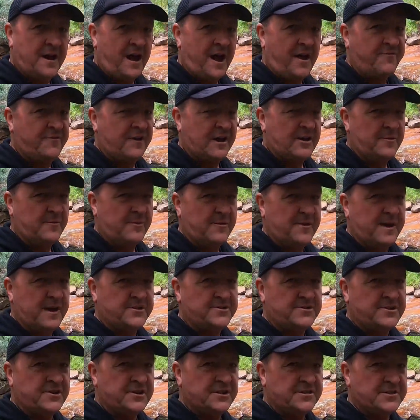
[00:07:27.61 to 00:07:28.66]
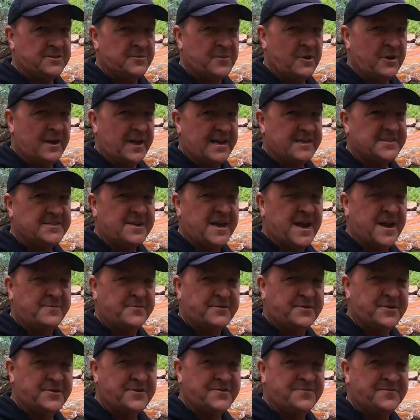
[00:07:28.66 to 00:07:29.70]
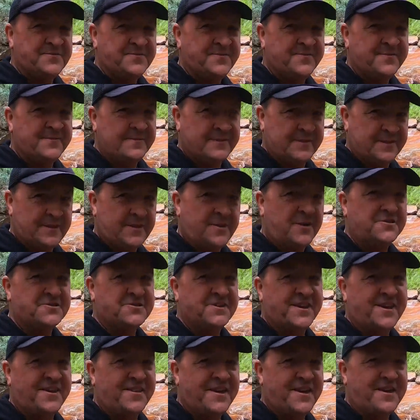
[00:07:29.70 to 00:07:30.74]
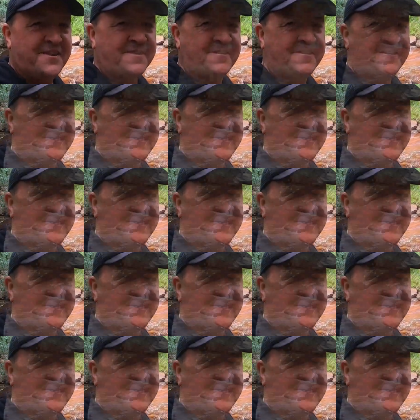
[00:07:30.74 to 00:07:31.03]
Hopefully I'll be around shooting some more landscape soon. I'll see you then.